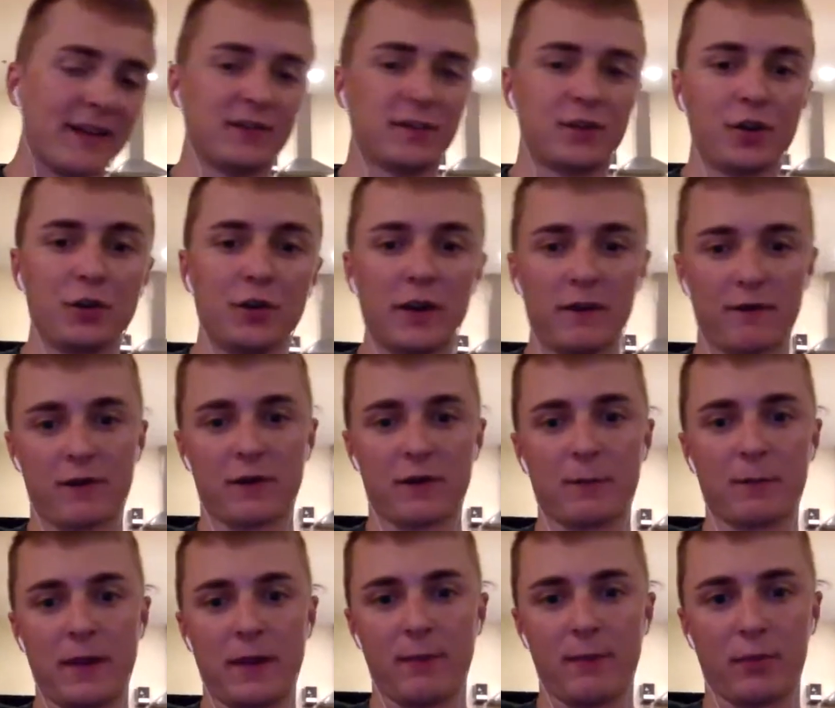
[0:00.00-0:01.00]
two different
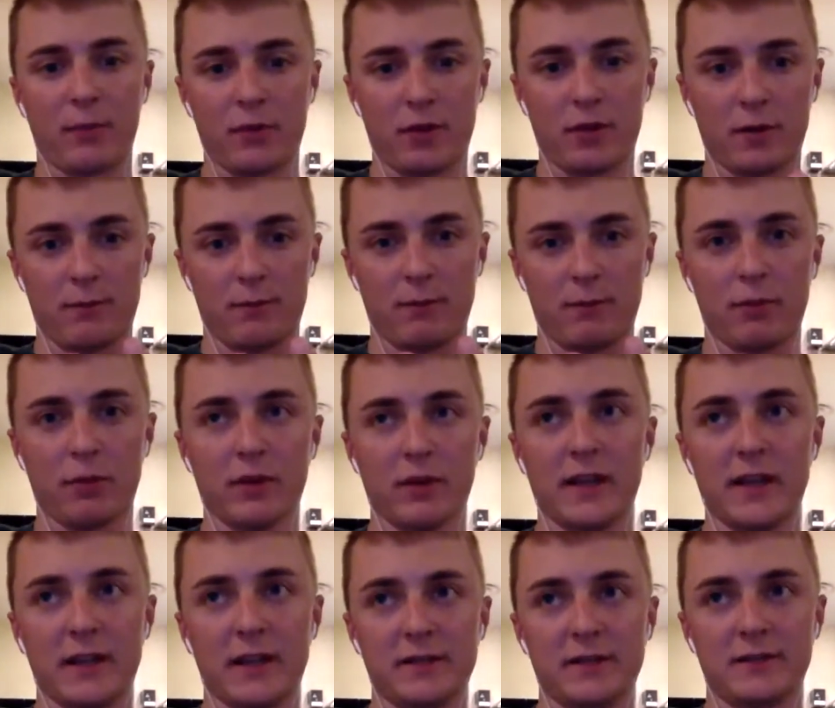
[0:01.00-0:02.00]
people to
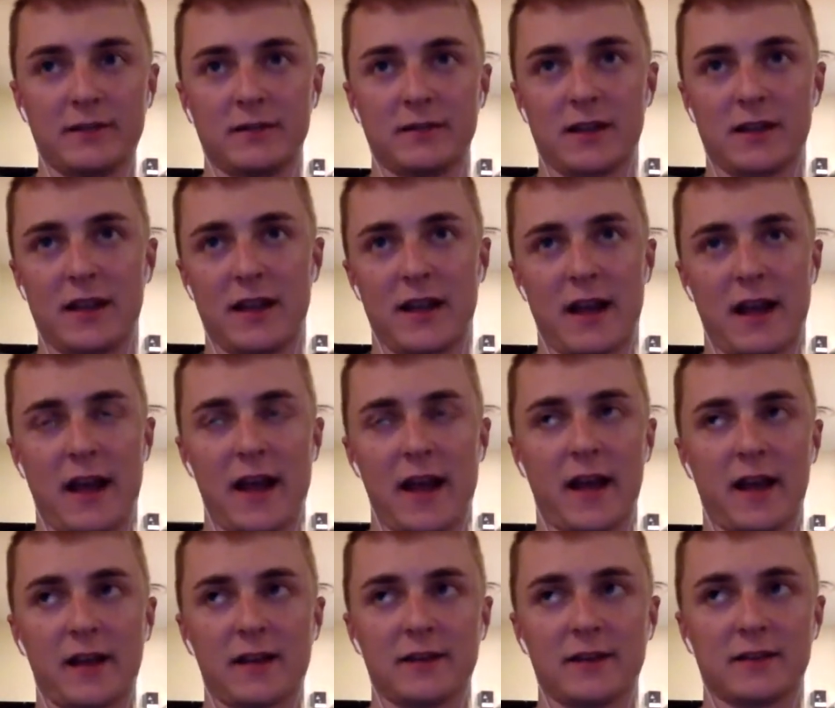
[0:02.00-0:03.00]
please. It
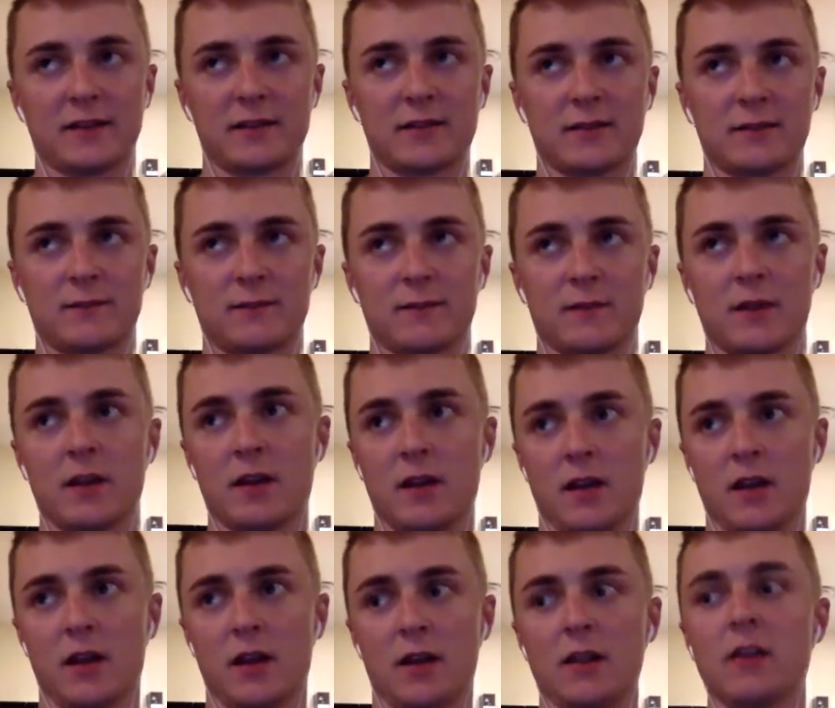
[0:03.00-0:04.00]
has
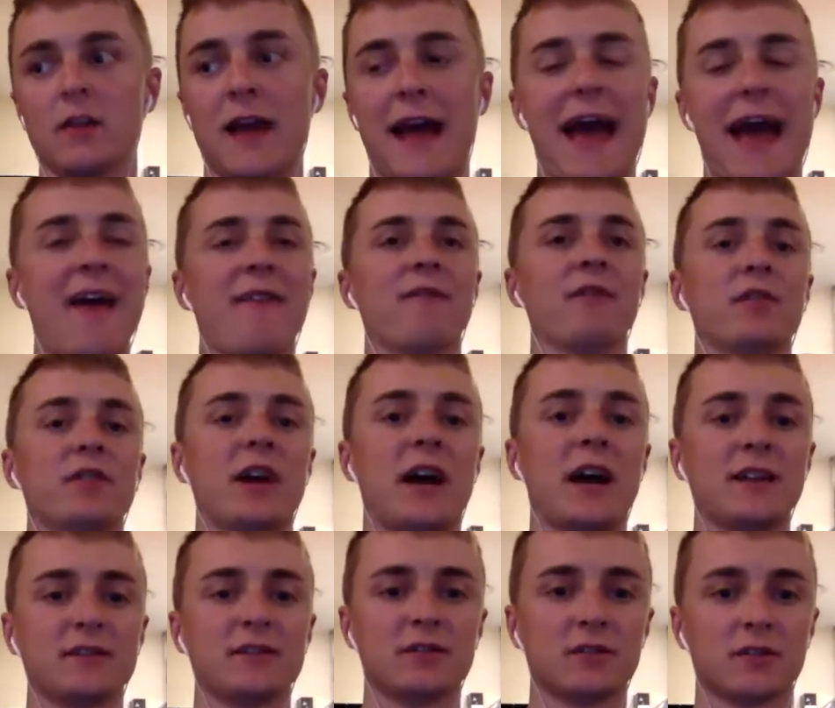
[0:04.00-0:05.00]
the
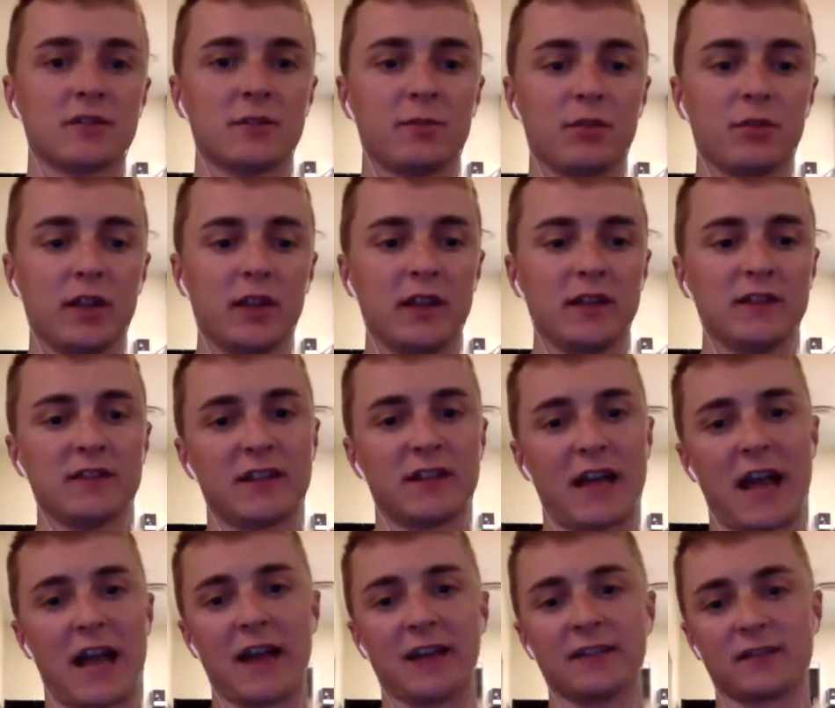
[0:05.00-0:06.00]
advertisers to please, and
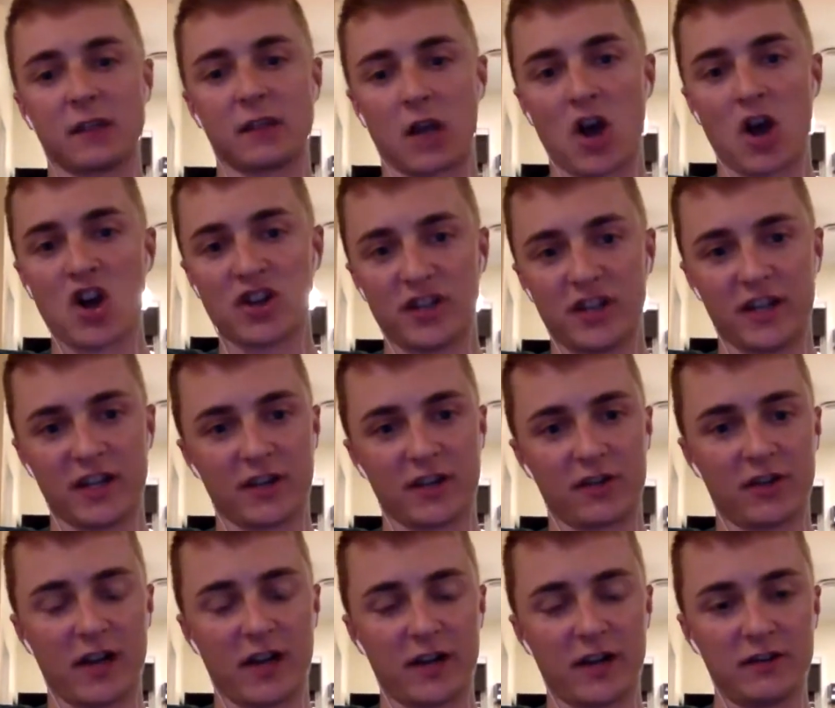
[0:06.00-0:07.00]
it has the content
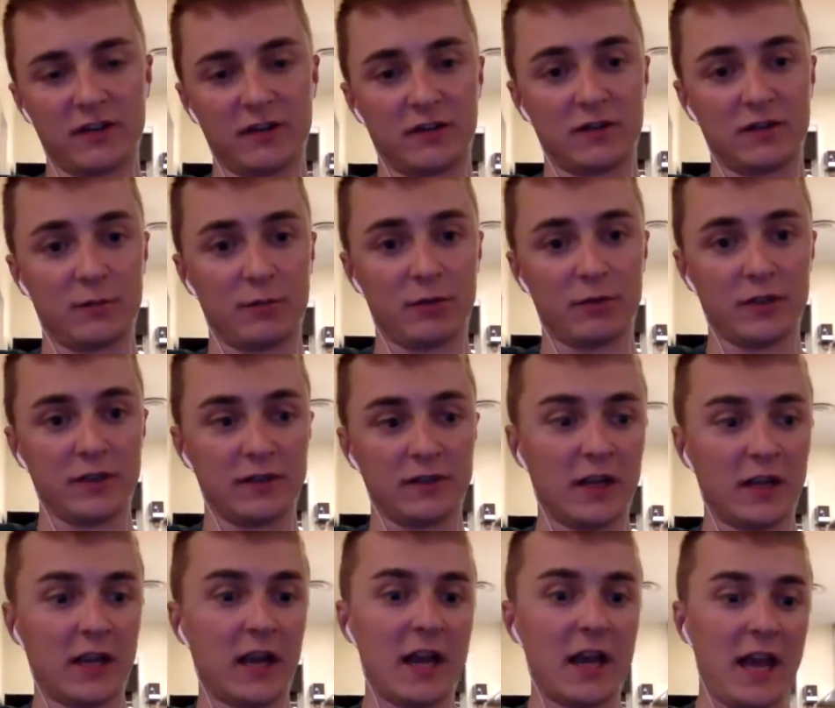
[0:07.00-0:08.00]
creators to please.
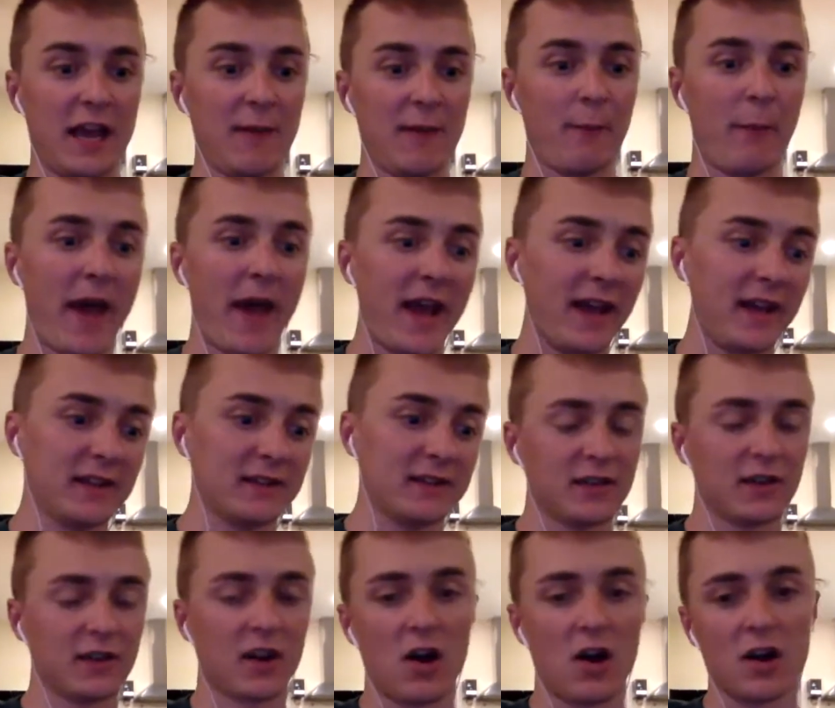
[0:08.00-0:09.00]
It pays
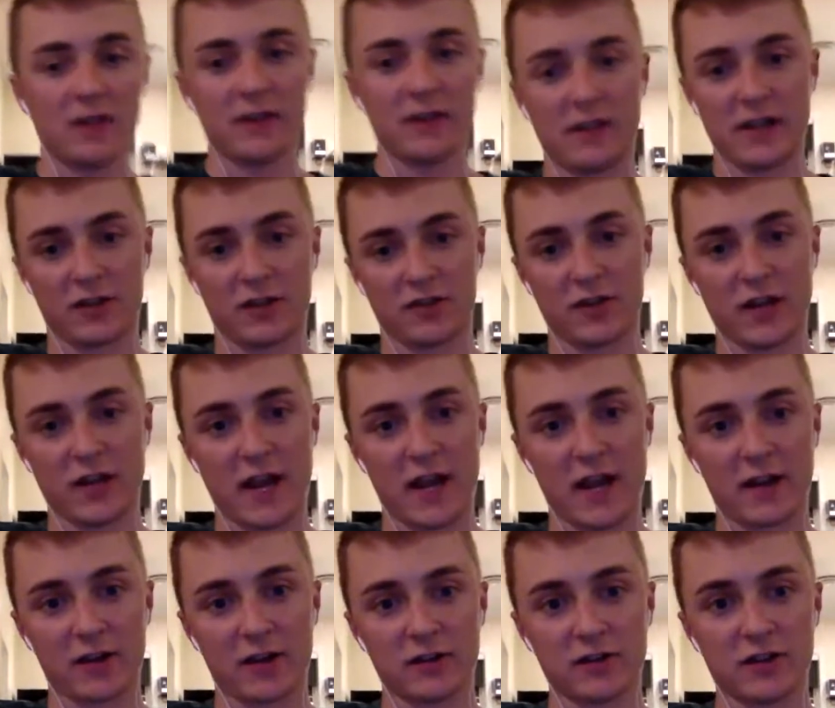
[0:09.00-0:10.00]
the content
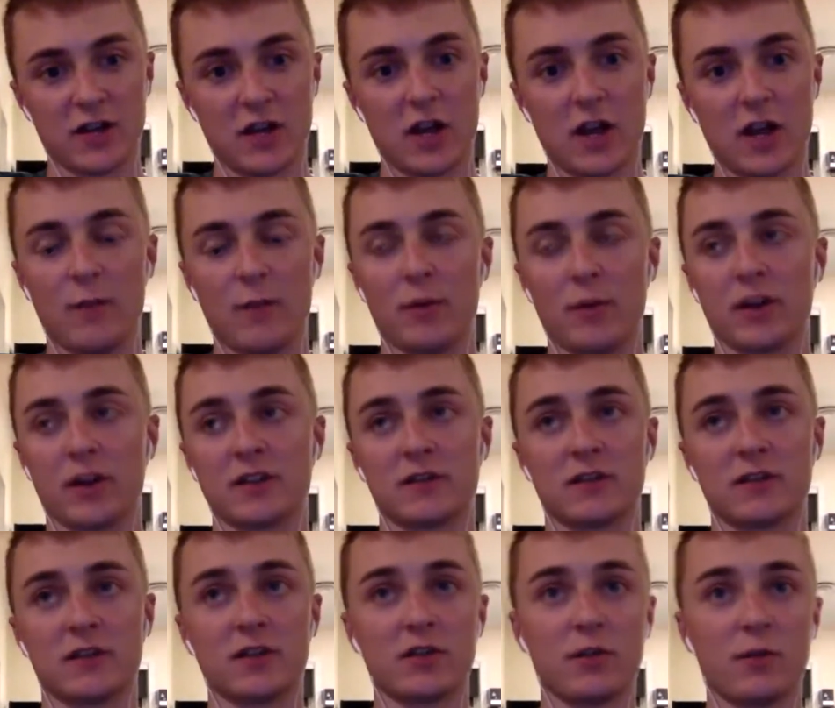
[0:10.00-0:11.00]
creators because
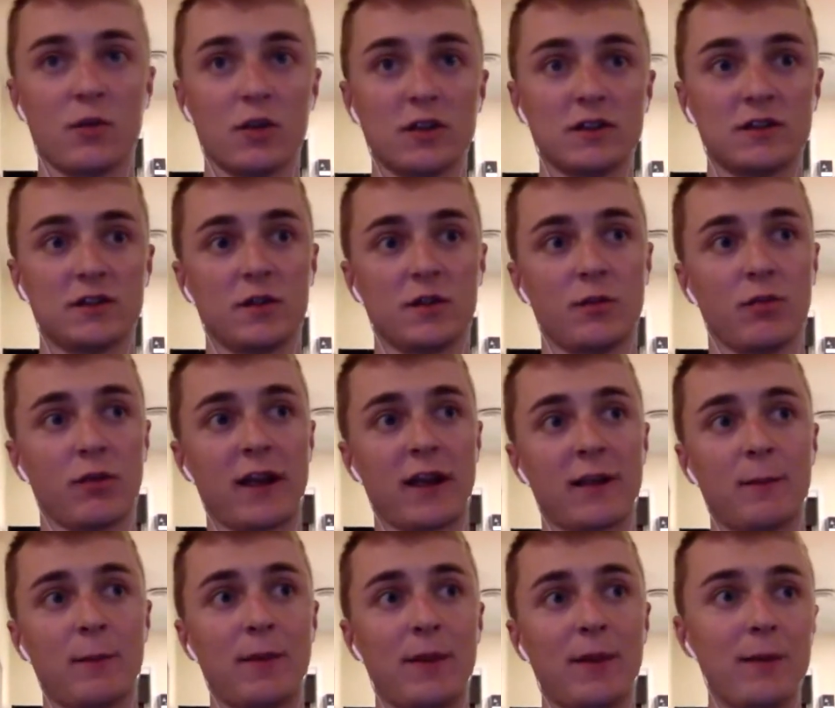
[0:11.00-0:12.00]
they're the ones who
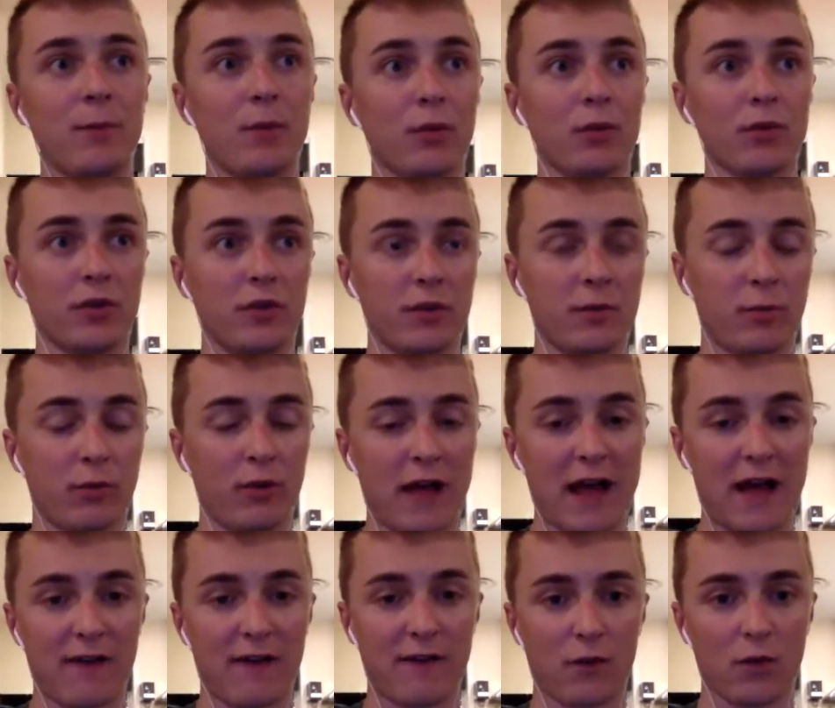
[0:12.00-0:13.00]
bring people to their
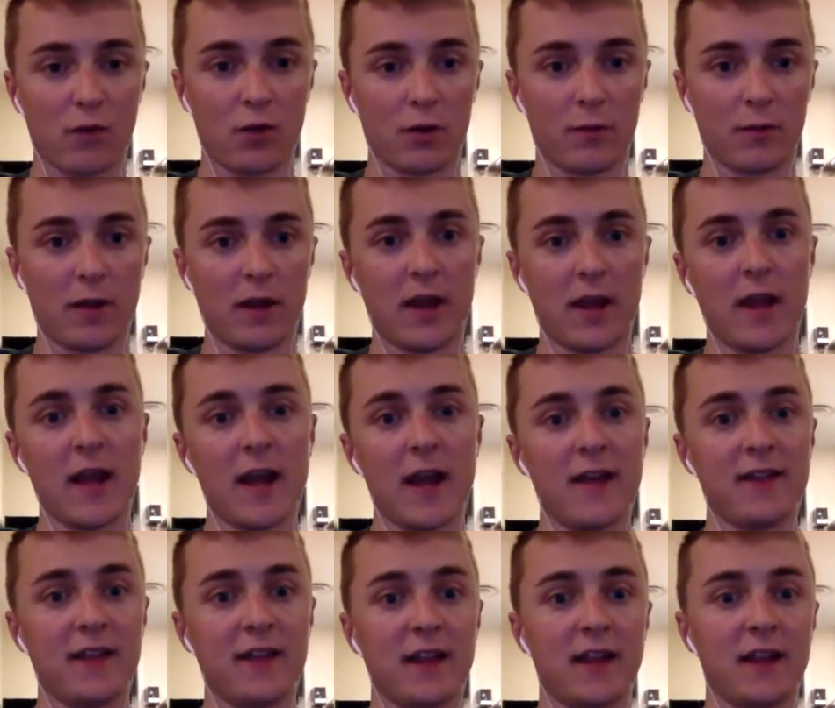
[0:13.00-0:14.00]
platform,
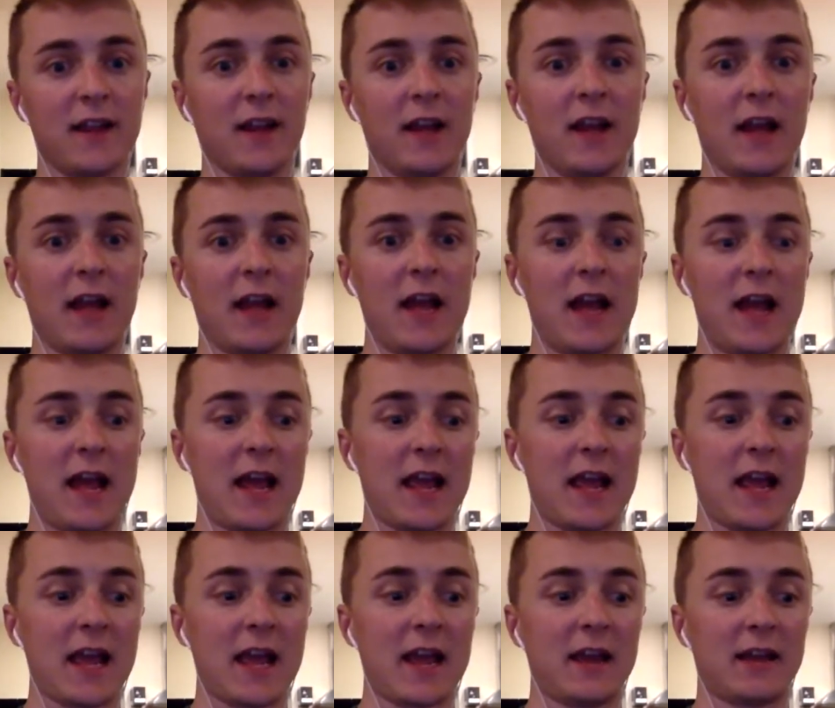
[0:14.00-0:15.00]
and then
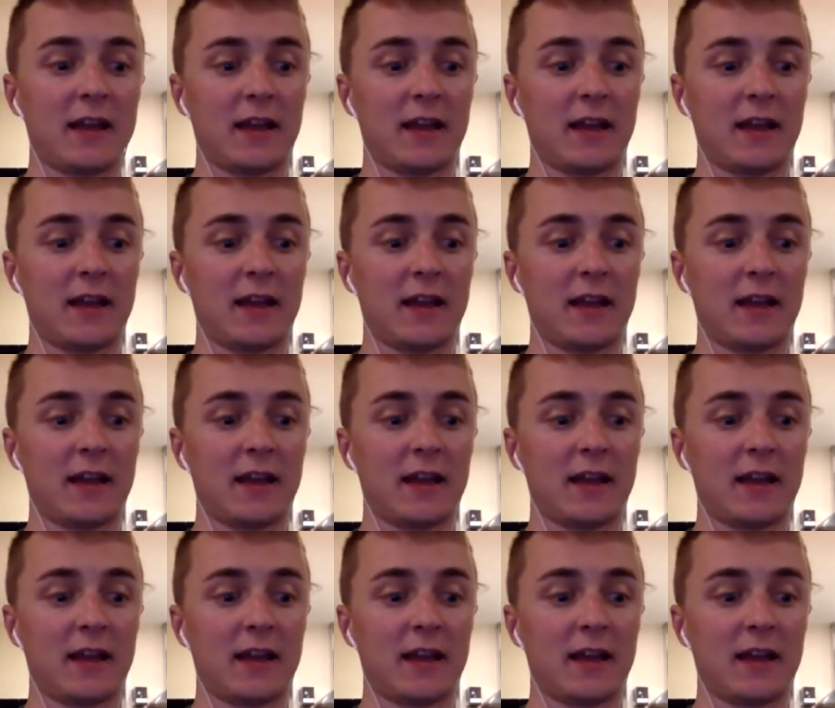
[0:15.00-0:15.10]
it